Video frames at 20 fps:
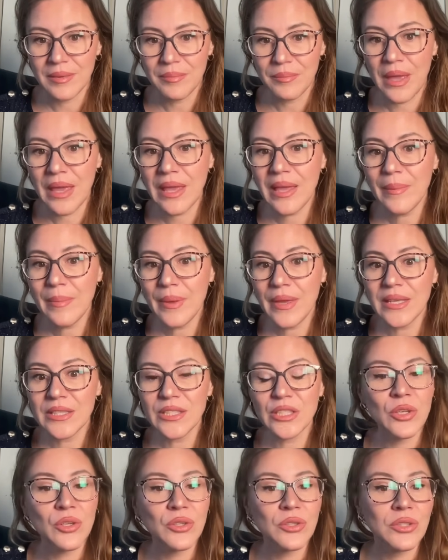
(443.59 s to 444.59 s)
Maybe
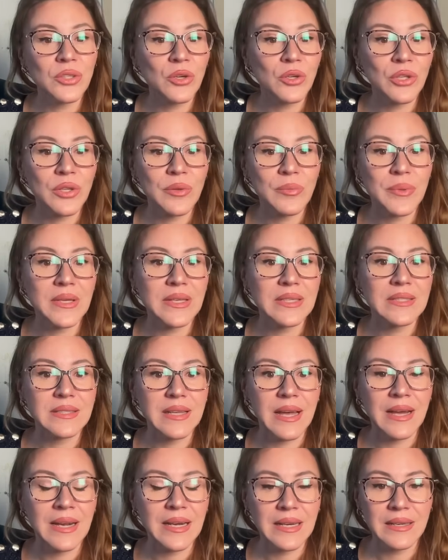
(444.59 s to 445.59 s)
it's not going to be
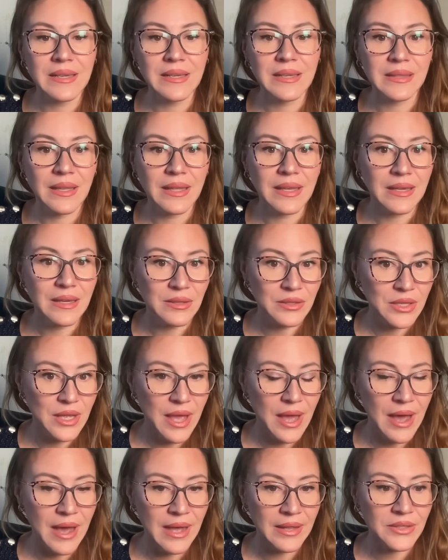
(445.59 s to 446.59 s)
exactly like
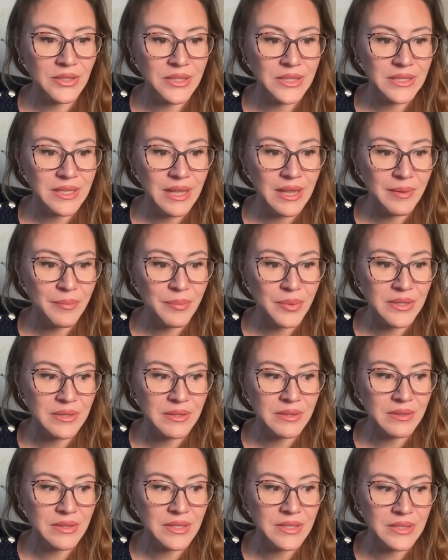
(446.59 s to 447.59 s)
the others say, but
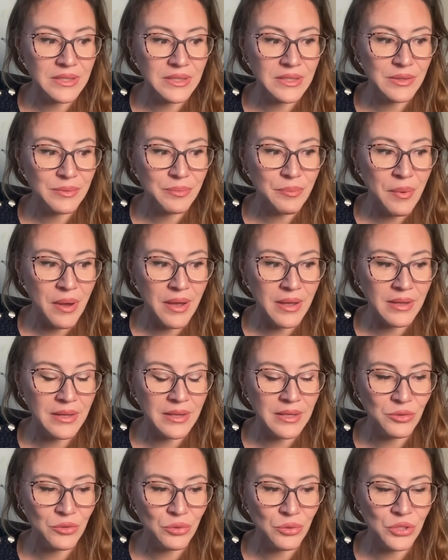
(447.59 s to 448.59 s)
this is my
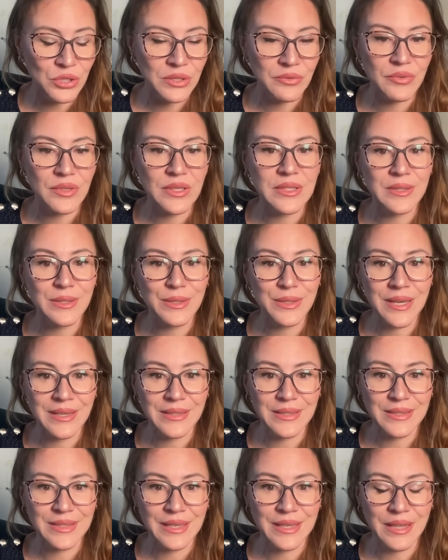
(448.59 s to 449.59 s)
intuitive
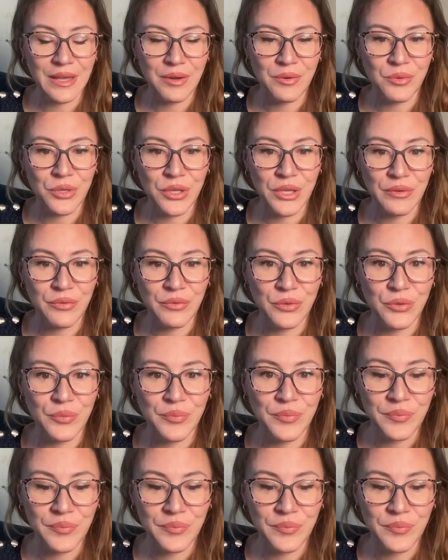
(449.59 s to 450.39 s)
insights that I will give you.